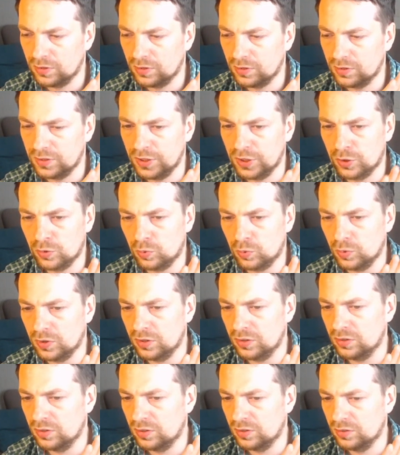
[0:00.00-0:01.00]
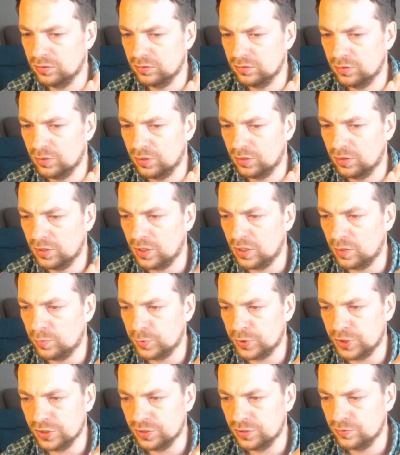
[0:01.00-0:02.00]
equal
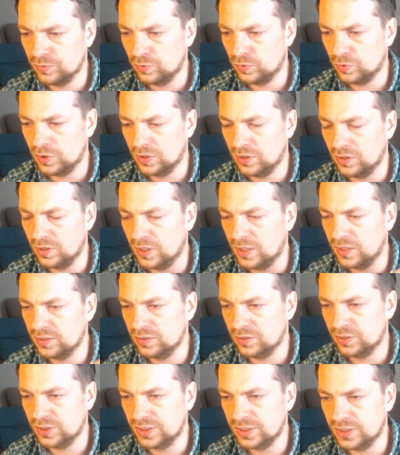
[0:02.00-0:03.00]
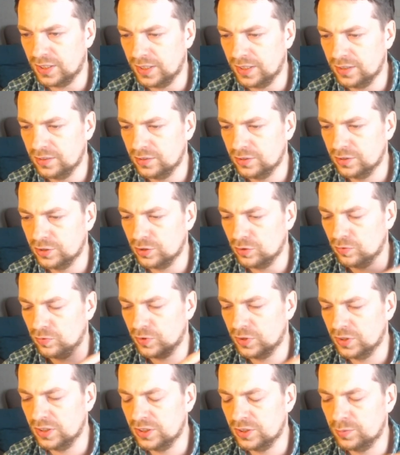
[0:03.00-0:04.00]
options for other side. So for
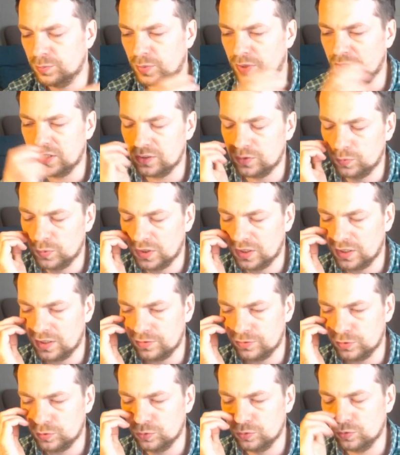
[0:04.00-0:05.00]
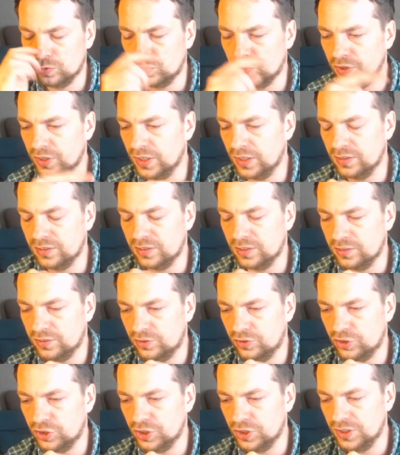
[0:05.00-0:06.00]
this part we have to create a
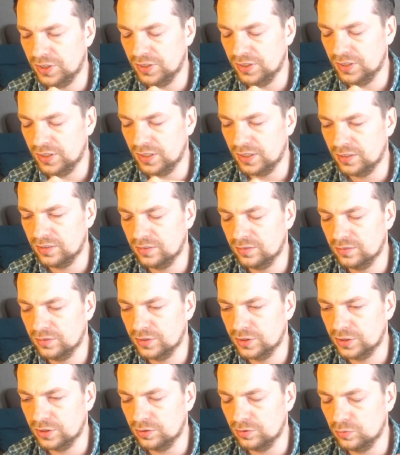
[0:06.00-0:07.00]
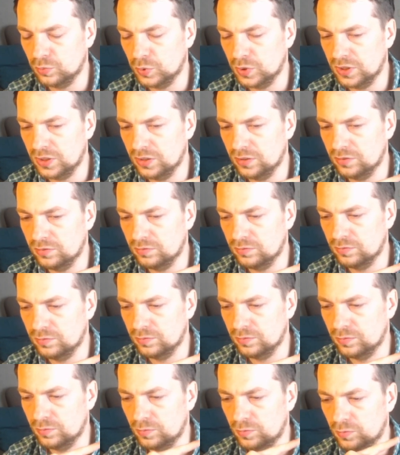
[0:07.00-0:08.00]
tree. Yeah, so we
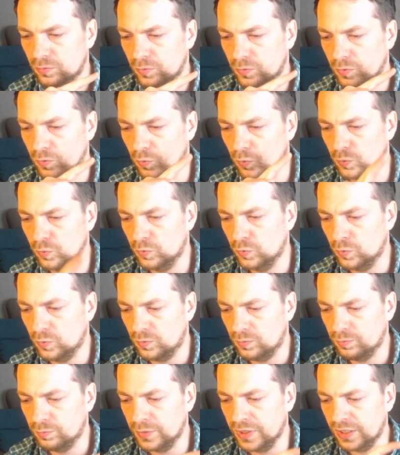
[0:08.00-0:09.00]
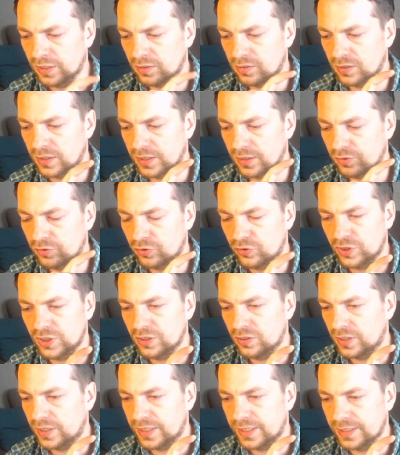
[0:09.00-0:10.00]
make like 3
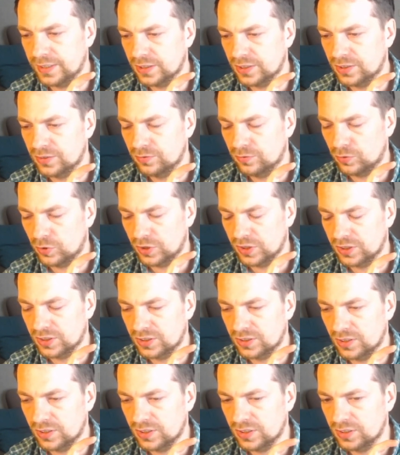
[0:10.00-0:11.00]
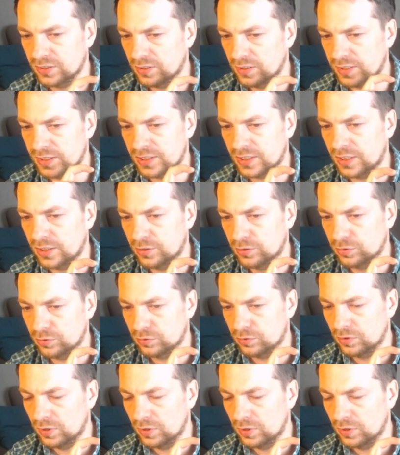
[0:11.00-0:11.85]
lines, for instance, as I do.